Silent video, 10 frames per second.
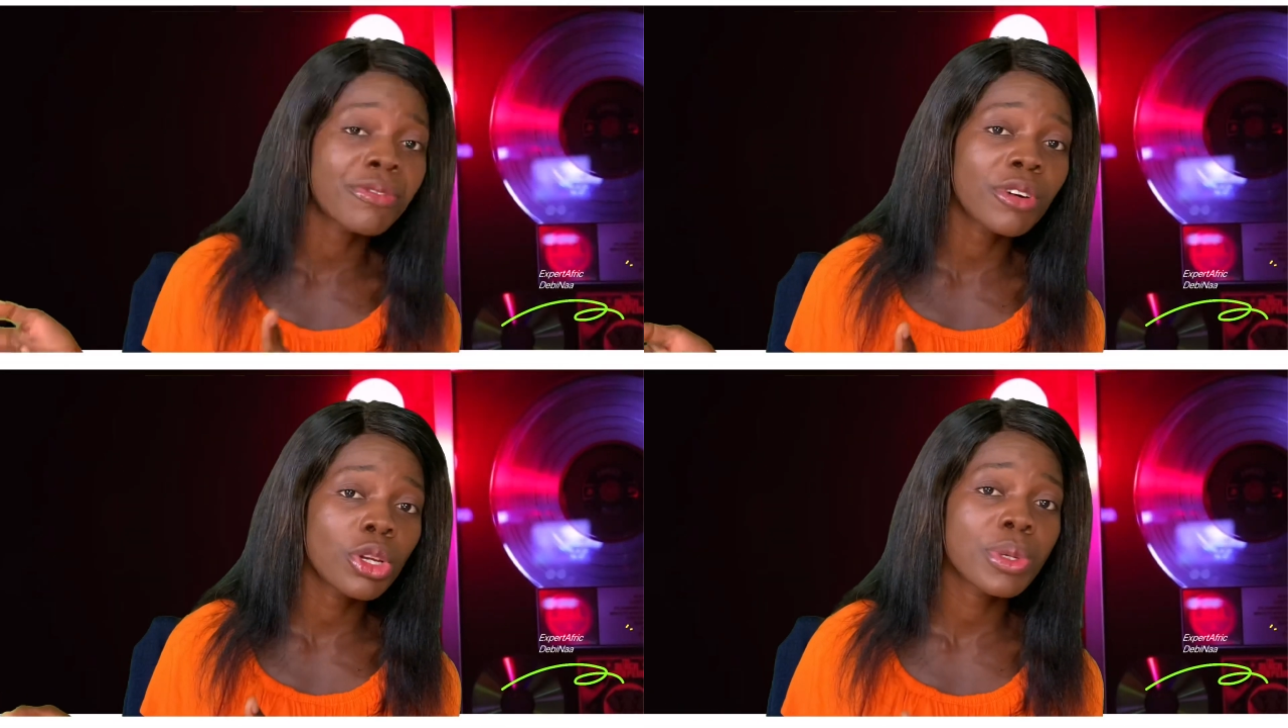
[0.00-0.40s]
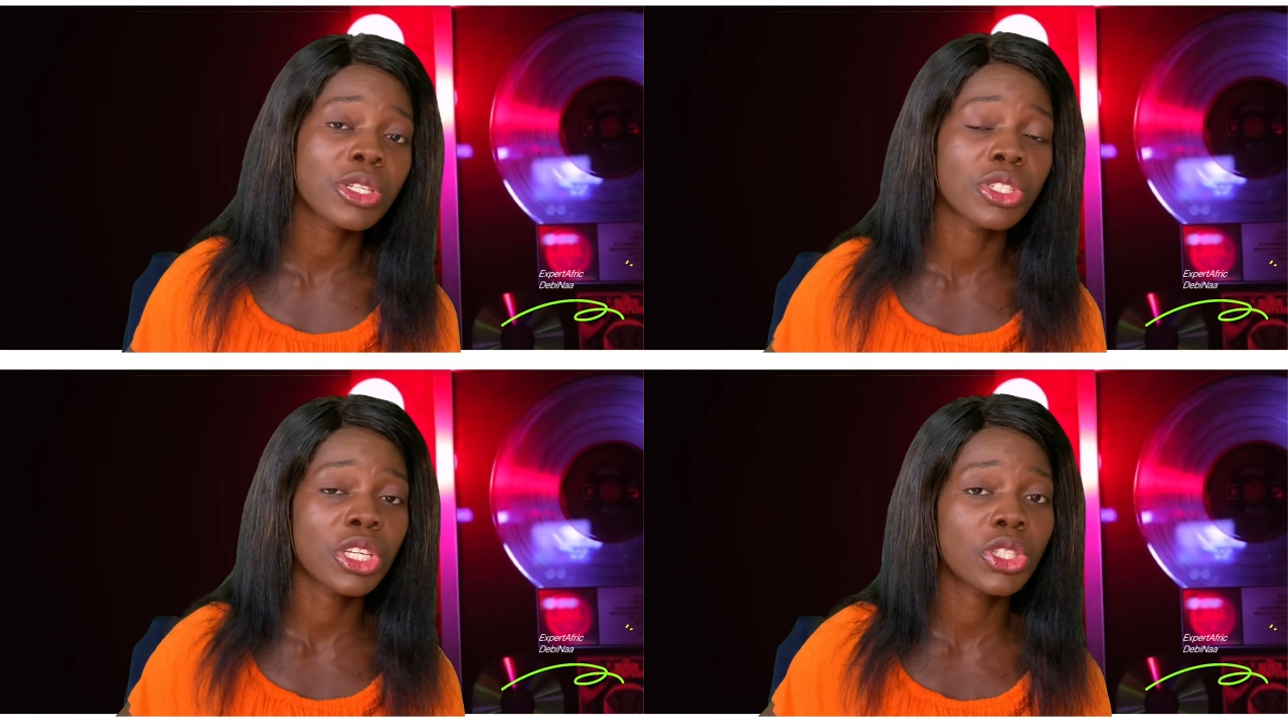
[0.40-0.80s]
of
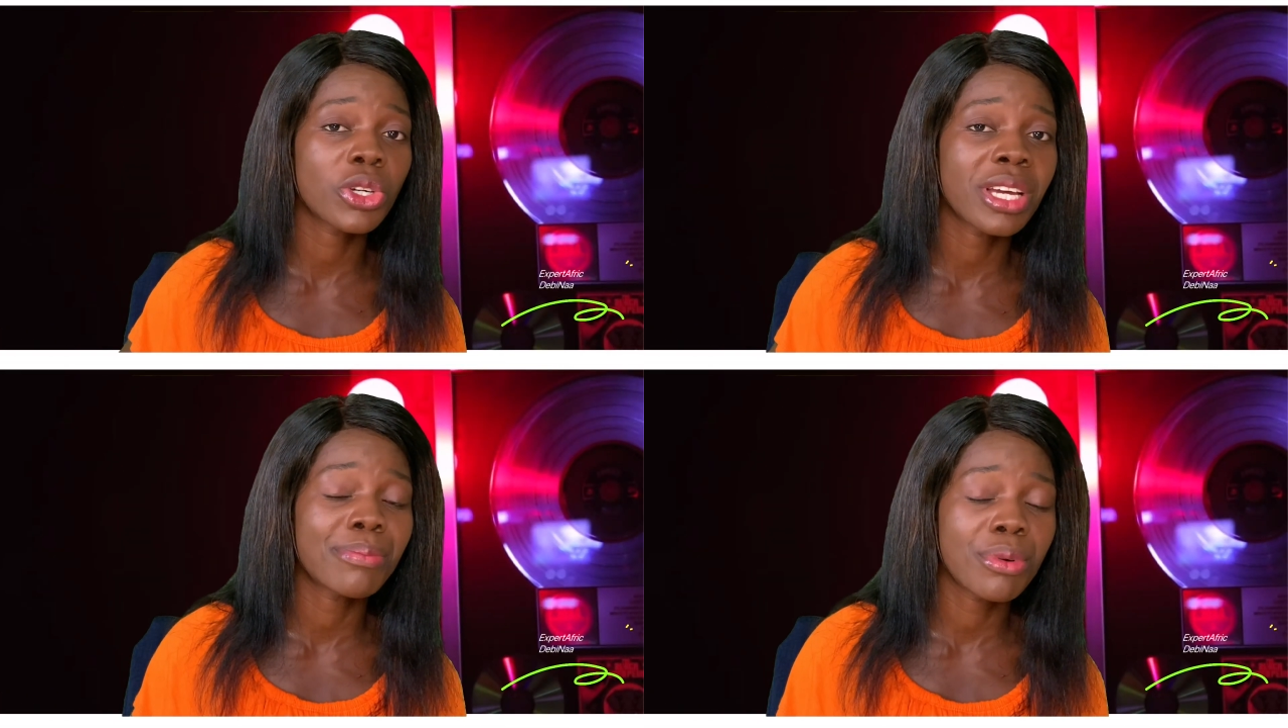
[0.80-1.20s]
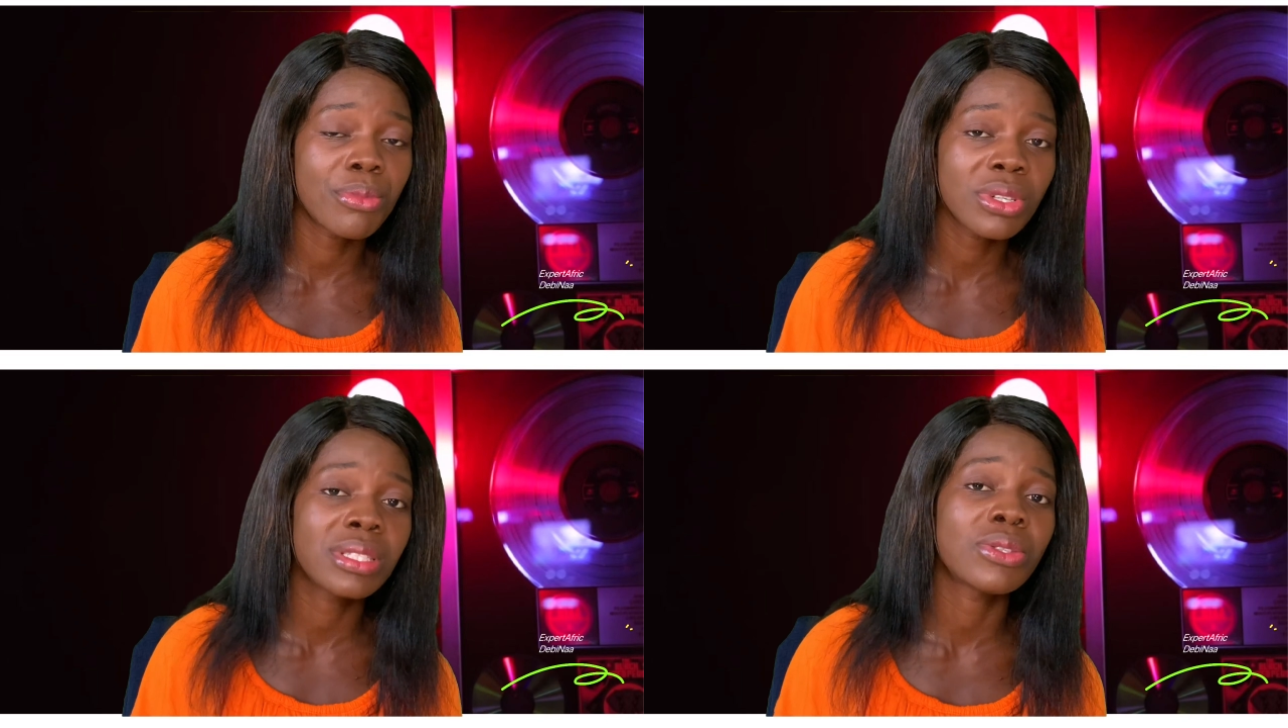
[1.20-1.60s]
followings on TikTok, you can
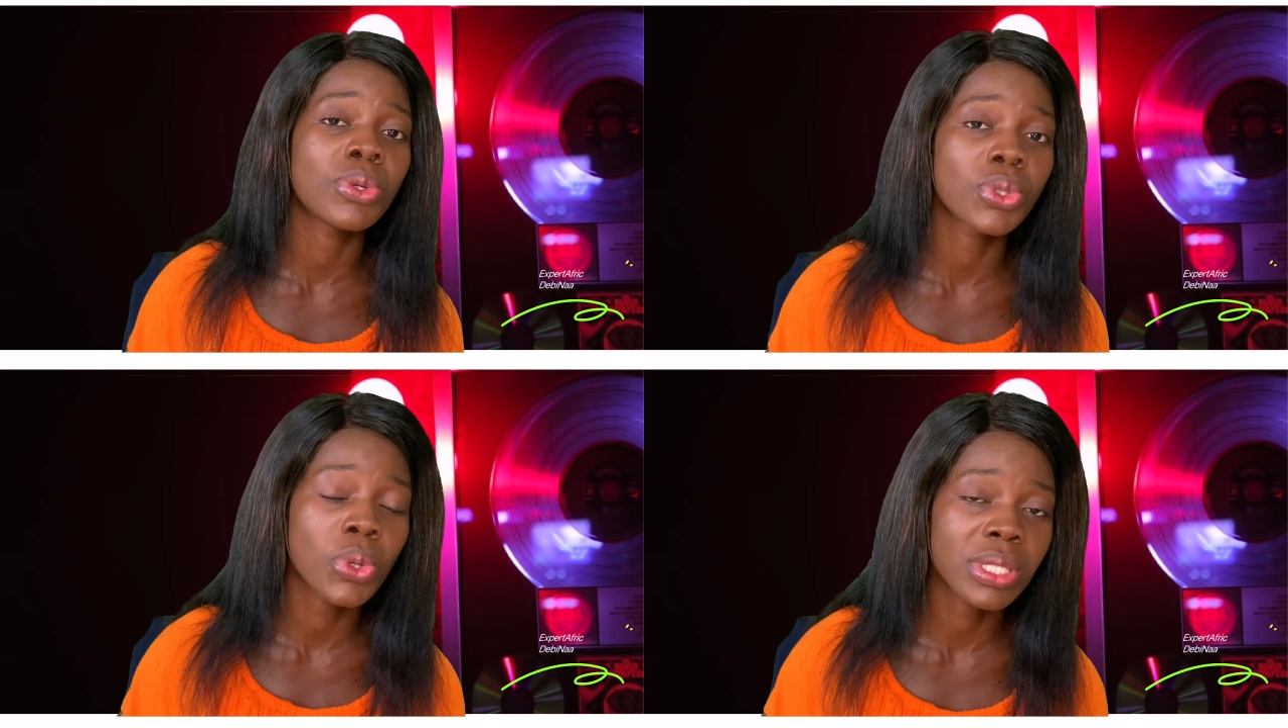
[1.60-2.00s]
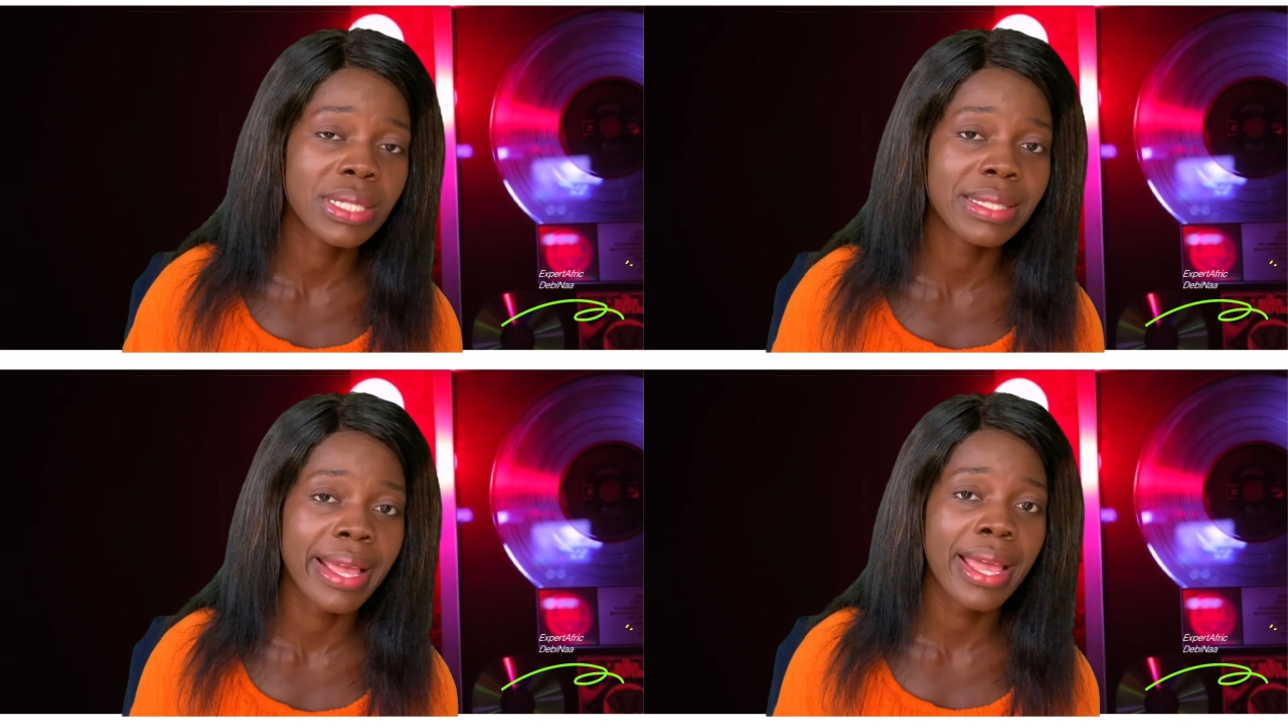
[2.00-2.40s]
promote those
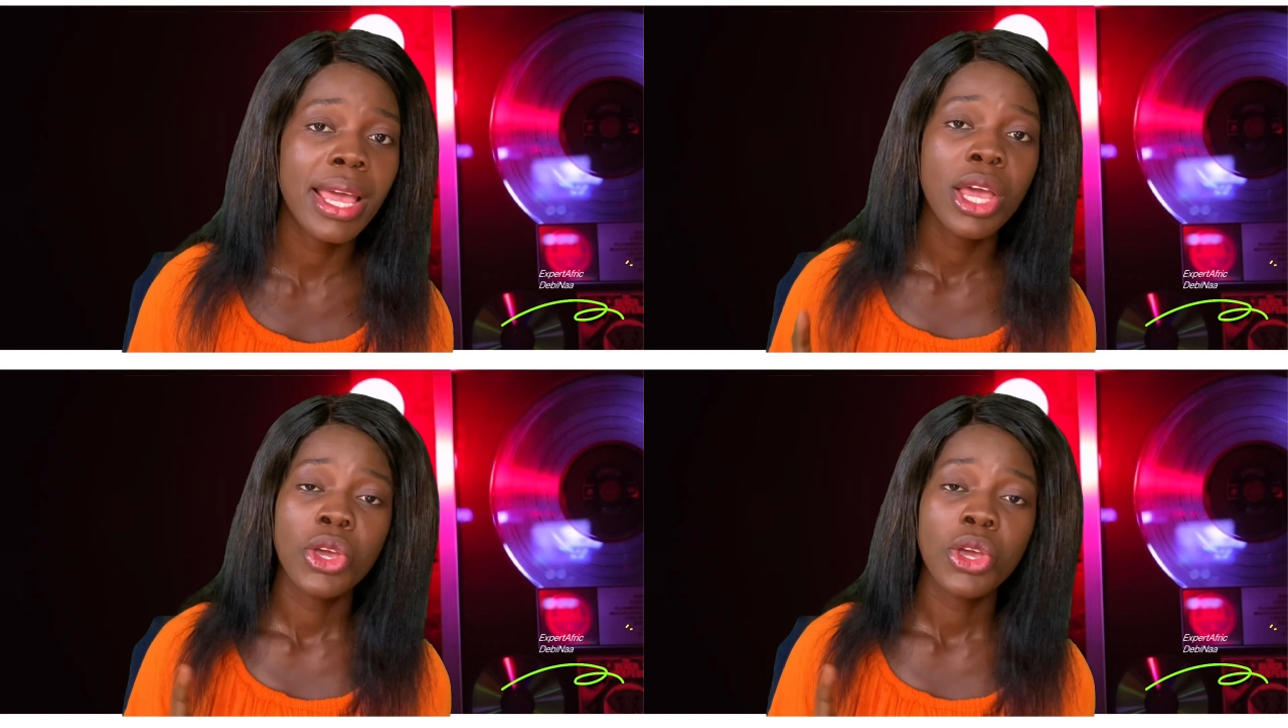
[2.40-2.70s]
courses there.